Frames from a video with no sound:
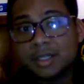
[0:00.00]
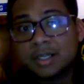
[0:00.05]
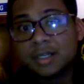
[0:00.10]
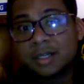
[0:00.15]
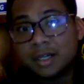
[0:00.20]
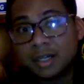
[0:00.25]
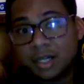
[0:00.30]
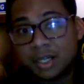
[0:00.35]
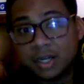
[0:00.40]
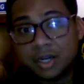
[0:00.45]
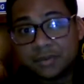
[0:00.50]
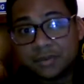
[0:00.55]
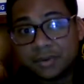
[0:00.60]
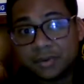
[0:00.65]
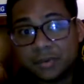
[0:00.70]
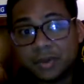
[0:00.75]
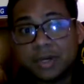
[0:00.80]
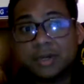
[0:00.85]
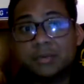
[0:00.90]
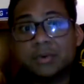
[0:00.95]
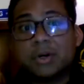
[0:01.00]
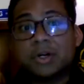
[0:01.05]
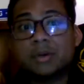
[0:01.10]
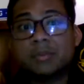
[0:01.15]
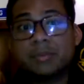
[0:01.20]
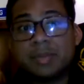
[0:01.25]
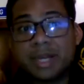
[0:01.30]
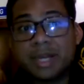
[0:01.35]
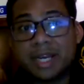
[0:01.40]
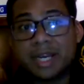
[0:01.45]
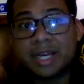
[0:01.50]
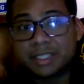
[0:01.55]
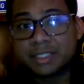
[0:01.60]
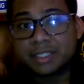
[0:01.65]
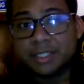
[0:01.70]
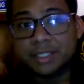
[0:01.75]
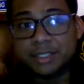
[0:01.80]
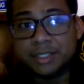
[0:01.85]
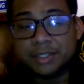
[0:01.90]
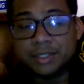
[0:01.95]
Hello, everyone. Welcome back
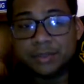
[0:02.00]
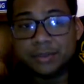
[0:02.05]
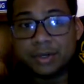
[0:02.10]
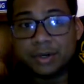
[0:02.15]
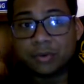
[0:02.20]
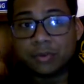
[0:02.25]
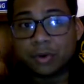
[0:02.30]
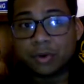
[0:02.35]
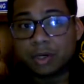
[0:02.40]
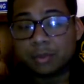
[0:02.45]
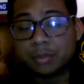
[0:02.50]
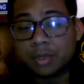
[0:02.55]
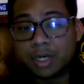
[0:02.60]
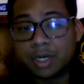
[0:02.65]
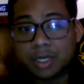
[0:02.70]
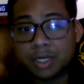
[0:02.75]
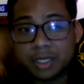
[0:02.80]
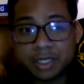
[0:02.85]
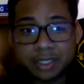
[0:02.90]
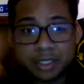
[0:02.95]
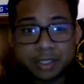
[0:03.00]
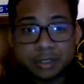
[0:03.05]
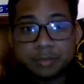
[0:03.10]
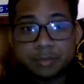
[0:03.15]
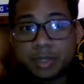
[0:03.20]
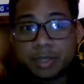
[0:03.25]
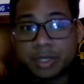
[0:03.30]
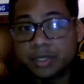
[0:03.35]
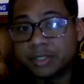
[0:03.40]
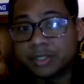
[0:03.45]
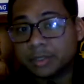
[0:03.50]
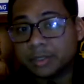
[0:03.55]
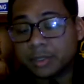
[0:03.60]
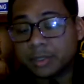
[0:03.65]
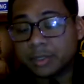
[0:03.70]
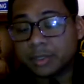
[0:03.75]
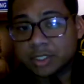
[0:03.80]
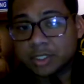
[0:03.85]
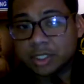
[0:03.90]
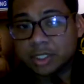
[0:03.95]
to one of my Betters and
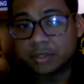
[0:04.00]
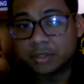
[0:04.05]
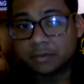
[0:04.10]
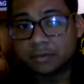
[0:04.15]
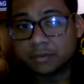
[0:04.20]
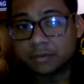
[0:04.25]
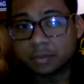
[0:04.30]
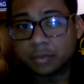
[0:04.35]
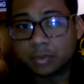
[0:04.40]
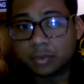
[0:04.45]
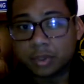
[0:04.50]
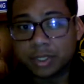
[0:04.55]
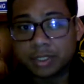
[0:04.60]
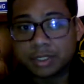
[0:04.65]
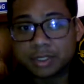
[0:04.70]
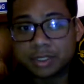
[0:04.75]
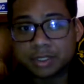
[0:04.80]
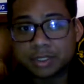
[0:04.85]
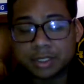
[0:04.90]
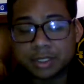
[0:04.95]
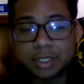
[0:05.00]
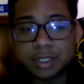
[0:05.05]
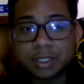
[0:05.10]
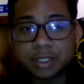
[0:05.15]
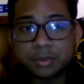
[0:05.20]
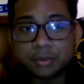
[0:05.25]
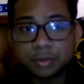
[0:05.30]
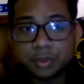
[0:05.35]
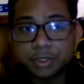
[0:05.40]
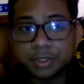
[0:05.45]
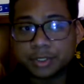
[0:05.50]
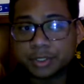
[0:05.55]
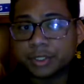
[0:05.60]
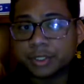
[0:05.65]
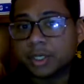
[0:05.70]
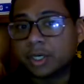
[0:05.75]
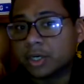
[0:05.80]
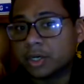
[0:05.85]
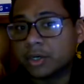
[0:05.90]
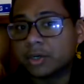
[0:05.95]
Myself reports with your
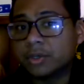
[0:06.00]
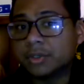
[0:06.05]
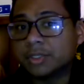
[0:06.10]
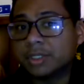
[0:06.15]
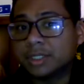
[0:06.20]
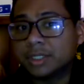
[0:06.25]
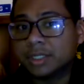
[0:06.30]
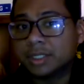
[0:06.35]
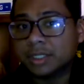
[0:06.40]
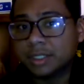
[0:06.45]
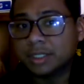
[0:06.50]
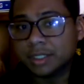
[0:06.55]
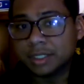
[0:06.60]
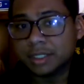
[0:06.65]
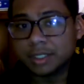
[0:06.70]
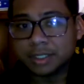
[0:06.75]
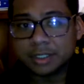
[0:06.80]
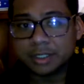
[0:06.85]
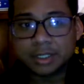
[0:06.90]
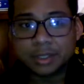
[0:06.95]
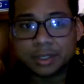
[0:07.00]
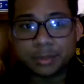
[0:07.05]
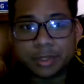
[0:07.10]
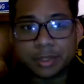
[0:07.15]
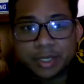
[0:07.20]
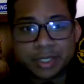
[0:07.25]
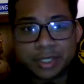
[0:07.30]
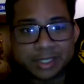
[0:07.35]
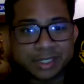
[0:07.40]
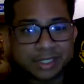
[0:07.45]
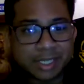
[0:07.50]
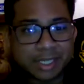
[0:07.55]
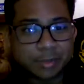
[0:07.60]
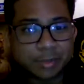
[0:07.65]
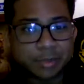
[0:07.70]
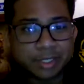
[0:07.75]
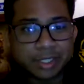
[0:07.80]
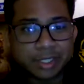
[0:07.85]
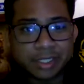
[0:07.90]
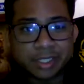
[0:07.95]
host, the American Cyber
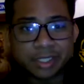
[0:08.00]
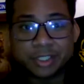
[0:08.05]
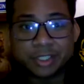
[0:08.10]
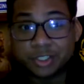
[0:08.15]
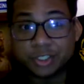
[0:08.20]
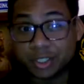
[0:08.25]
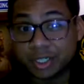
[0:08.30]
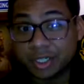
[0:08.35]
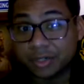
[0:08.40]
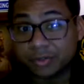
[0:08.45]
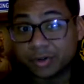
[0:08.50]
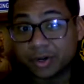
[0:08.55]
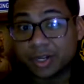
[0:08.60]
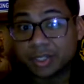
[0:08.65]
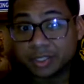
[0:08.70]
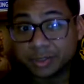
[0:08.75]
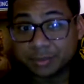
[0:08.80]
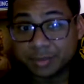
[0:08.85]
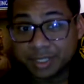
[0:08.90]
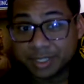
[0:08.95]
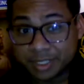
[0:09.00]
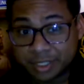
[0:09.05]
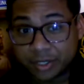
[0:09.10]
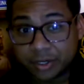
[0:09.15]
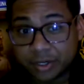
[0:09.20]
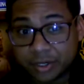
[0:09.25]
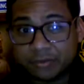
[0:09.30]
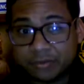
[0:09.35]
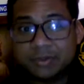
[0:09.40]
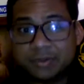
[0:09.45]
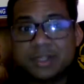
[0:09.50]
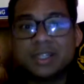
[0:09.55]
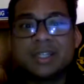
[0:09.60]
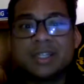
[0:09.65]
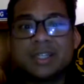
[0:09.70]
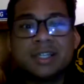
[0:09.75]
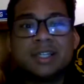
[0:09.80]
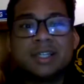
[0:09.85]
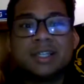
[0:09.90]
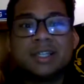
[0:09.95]
King, Johnny Ross himself.
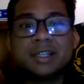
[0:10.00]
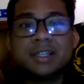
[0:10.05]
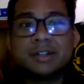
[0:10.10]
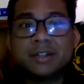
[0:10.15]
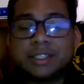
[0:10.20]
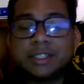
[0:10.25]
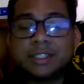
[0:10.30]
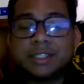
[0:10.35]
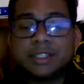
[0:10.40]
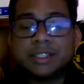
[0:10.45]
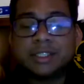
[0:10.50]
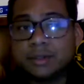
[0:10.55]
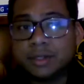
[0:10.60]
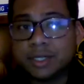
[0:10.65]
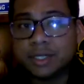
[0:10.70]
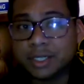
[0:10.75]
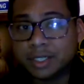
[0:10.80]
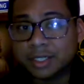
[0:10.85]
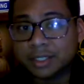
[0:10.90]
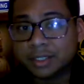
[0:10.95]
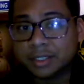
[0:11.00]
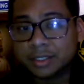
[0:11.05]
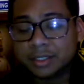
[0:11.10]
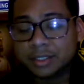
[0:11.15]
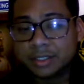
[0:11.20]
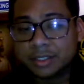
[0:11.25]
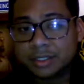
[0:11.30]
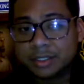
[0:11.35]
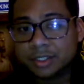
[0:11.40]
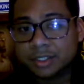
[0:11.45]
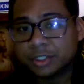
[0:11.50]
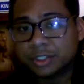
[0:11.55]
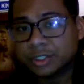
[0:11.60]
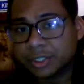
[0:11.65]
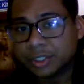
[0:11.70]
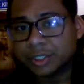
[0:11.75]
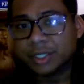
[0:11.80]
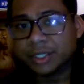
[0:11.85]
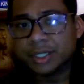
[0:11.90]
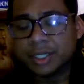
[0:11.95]
Glad to share
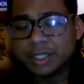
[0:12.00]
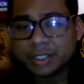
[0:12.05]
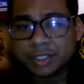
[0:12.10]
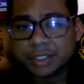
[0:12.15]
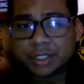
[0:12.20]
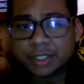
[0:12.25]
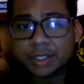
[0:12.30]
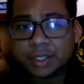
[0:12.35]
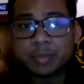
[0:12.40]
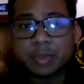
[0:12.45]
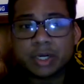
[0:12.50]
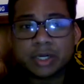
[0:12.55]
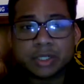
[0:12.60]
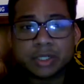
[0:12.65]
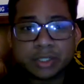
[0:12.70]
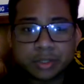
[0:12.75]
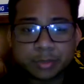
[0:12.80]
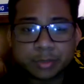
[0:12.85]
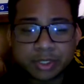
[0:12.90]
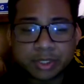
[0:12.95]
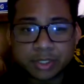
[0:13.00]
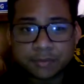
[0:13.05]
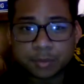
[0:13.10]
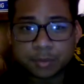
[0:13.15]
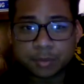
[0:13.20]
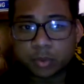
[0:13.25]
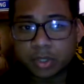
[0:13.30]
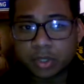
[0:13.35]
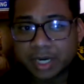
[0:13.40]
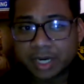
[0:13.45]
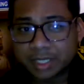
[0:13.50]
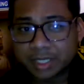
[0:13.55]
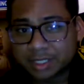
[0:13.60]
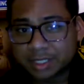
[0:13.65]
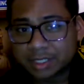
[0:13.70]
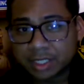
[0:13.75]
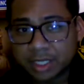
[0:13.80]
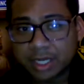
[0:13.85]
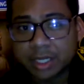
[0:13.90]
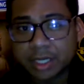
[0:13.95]
another Betters and Myself report at this
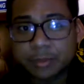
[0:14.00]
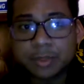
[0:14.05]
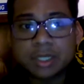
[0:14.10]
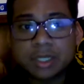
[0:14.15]
time.